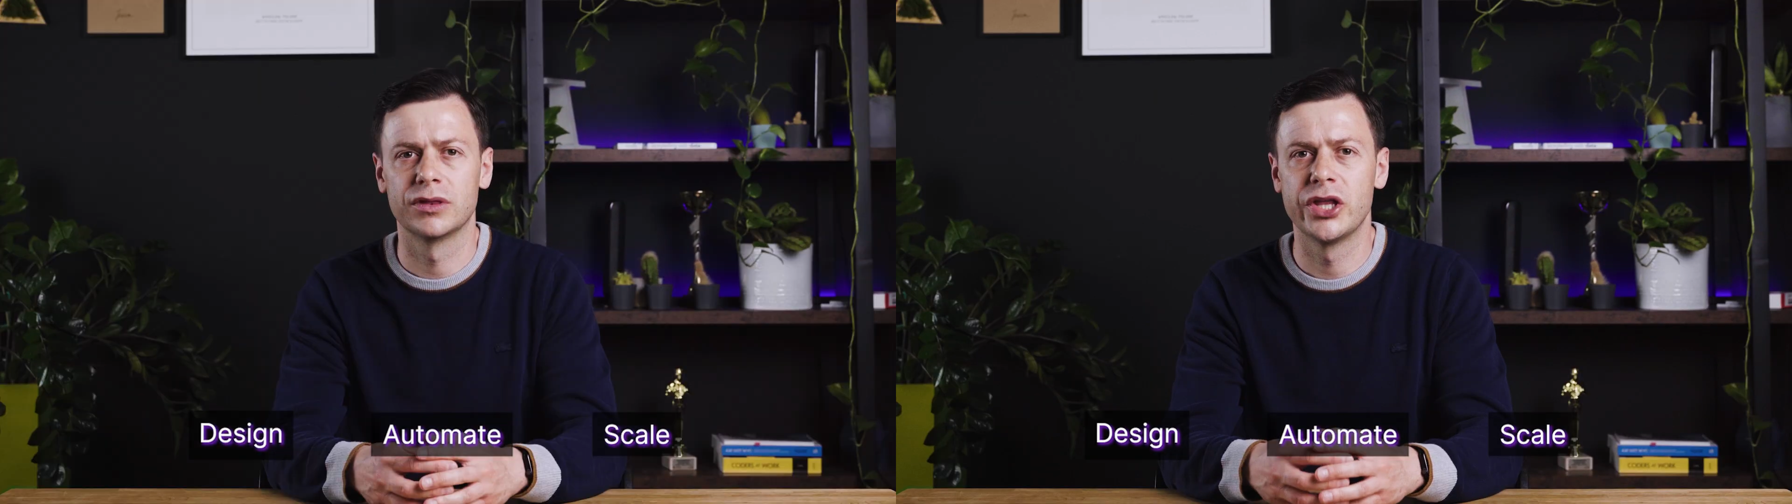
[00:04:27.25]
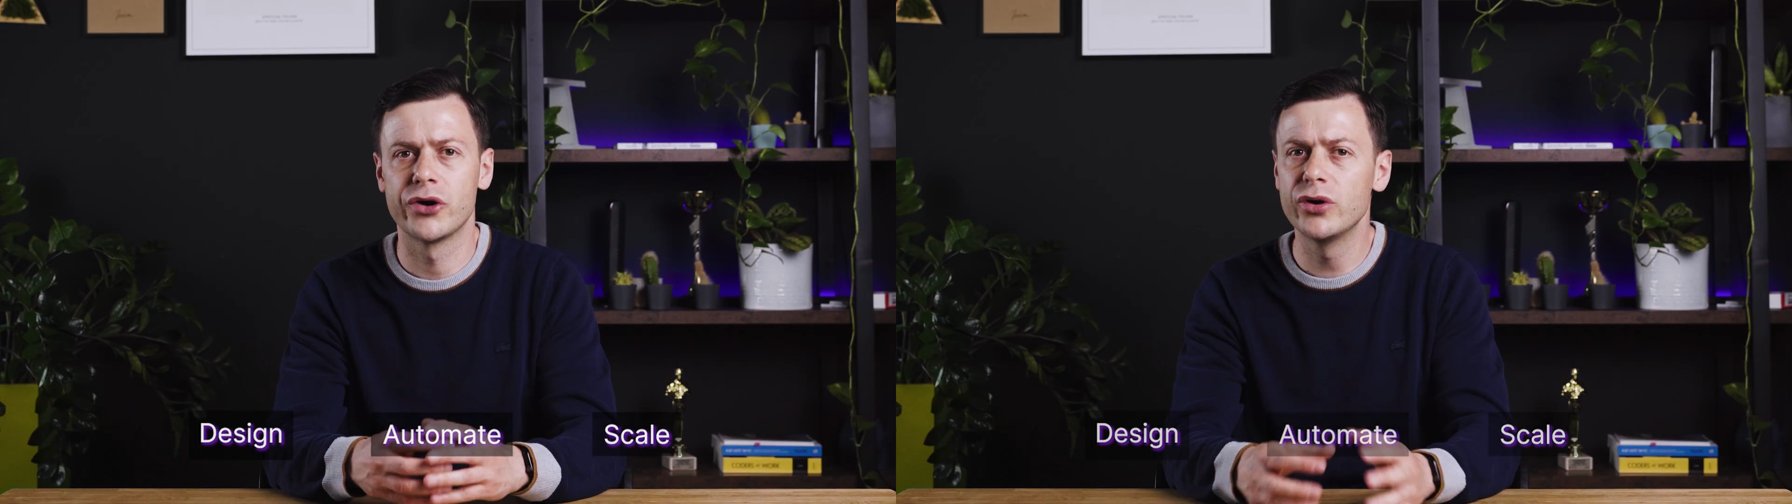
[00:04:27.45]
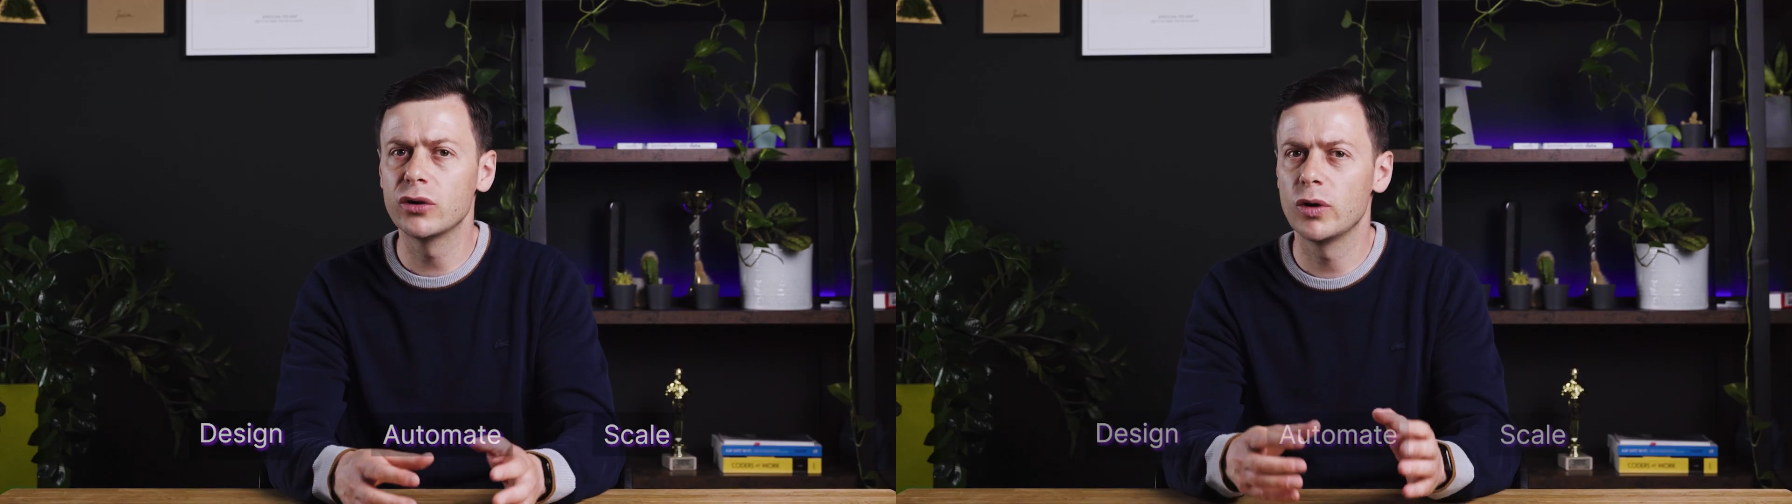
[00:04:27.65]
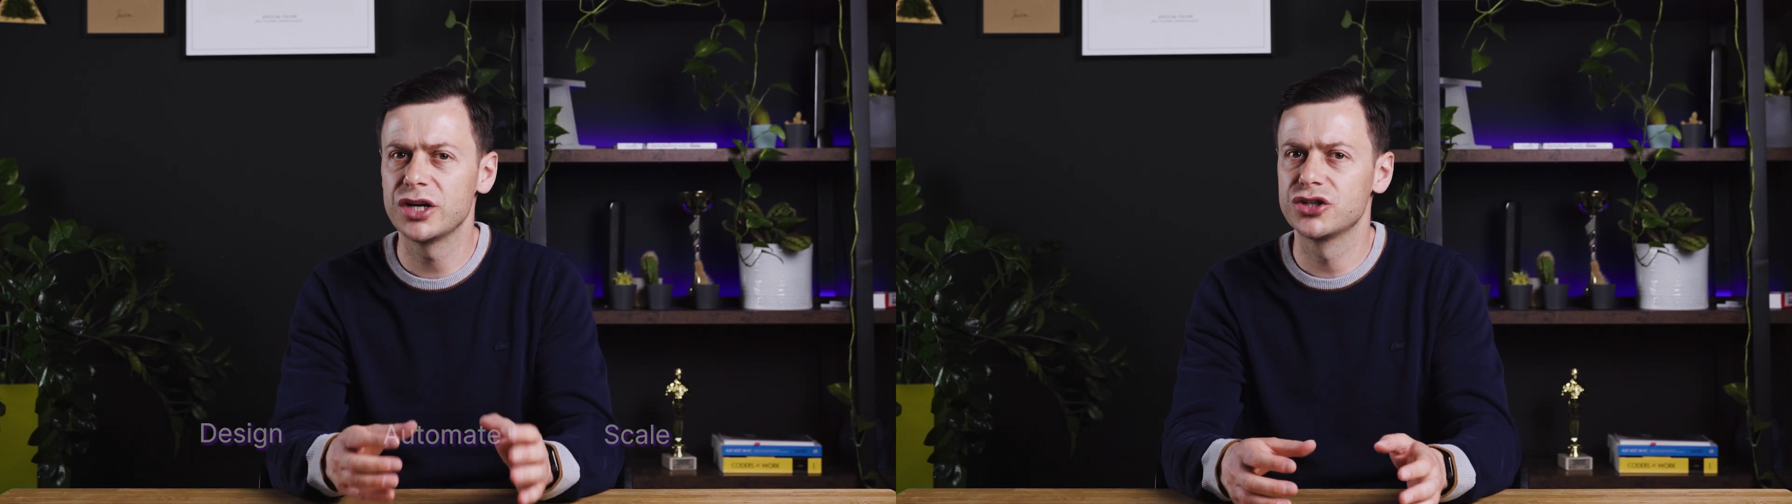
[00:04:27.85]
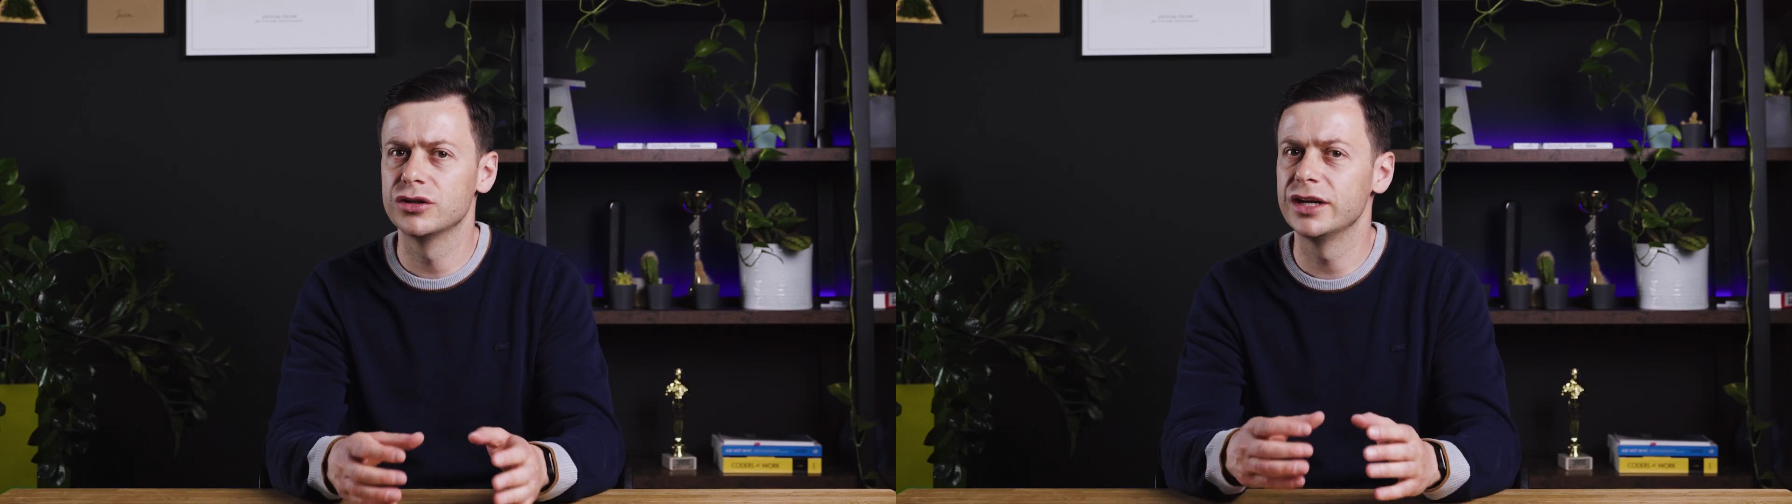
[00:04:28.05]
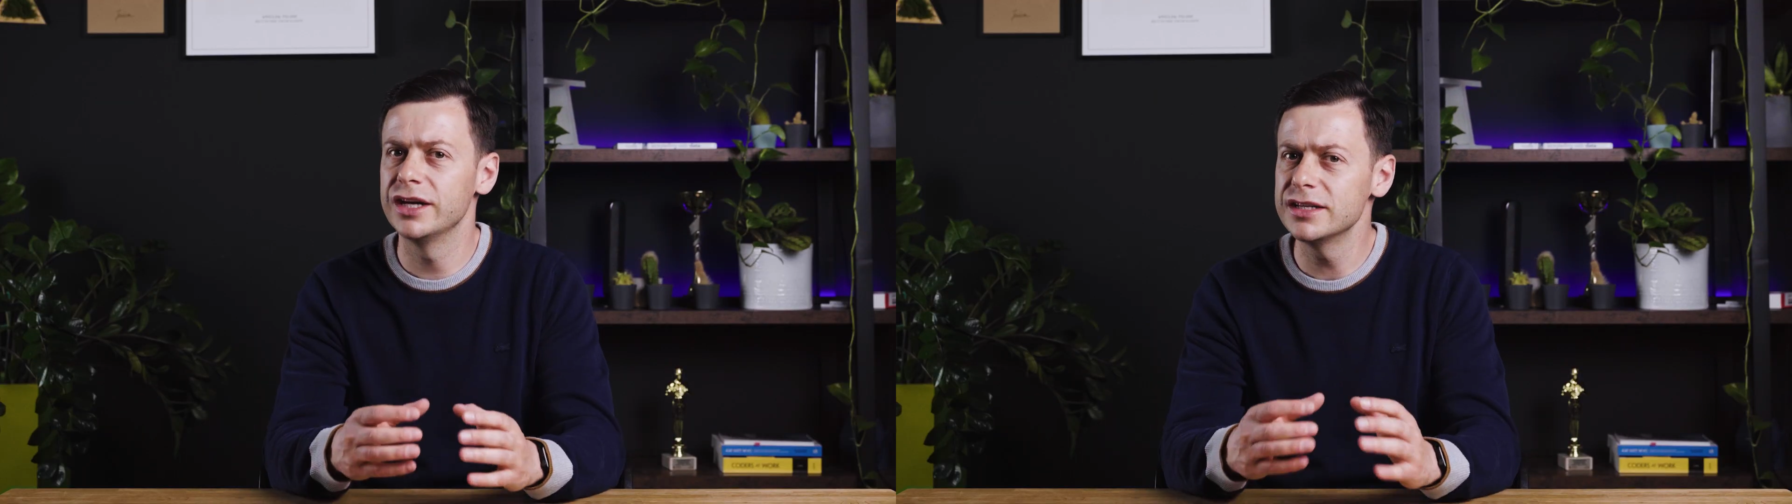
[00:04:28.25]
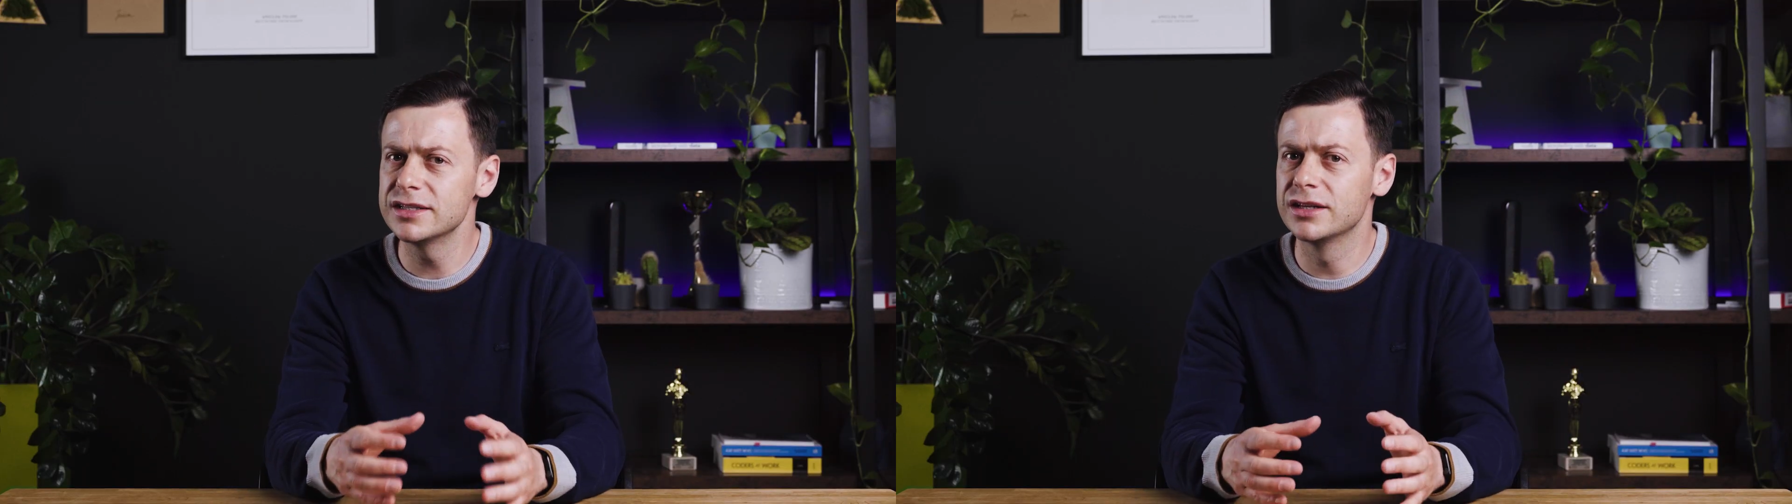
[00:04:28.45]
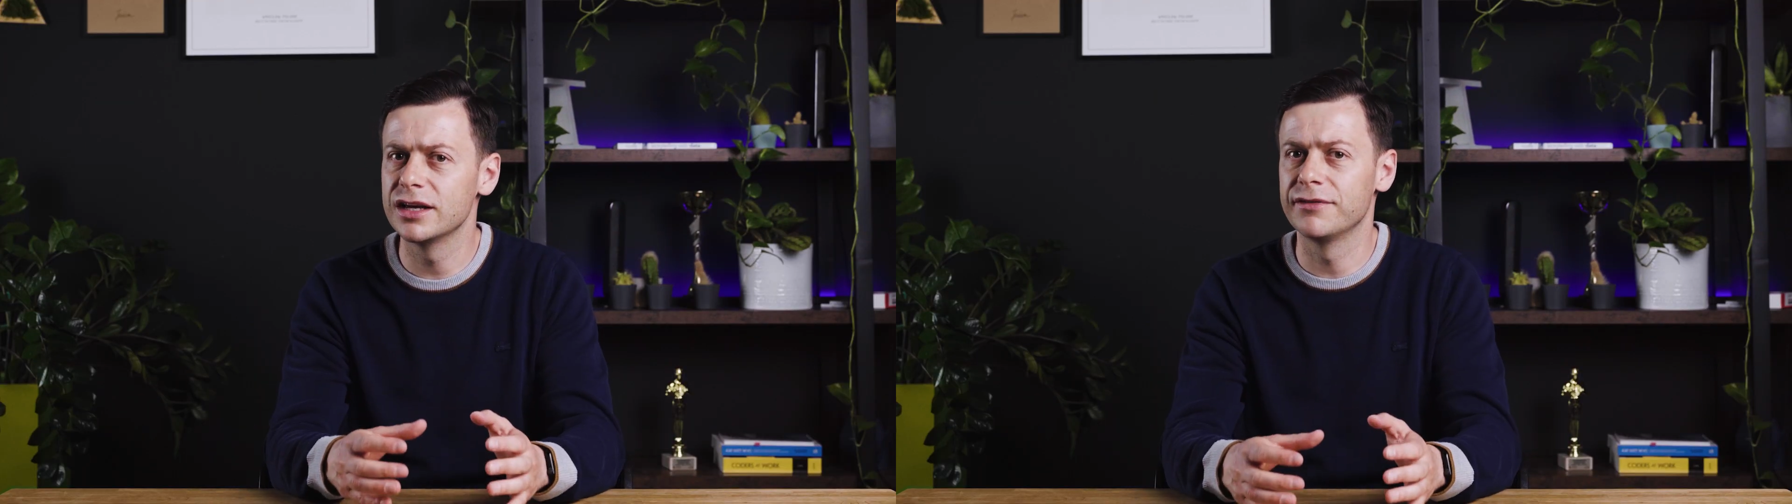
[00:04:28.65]
The real question
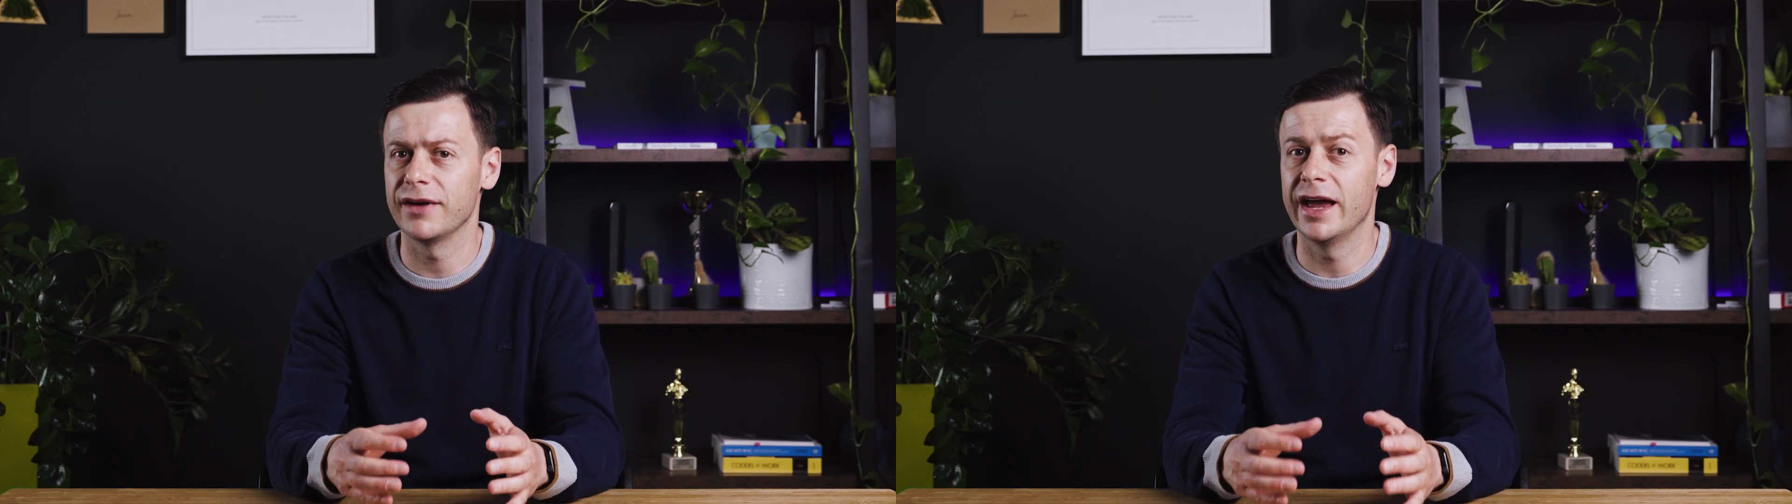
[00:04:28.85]
isn't if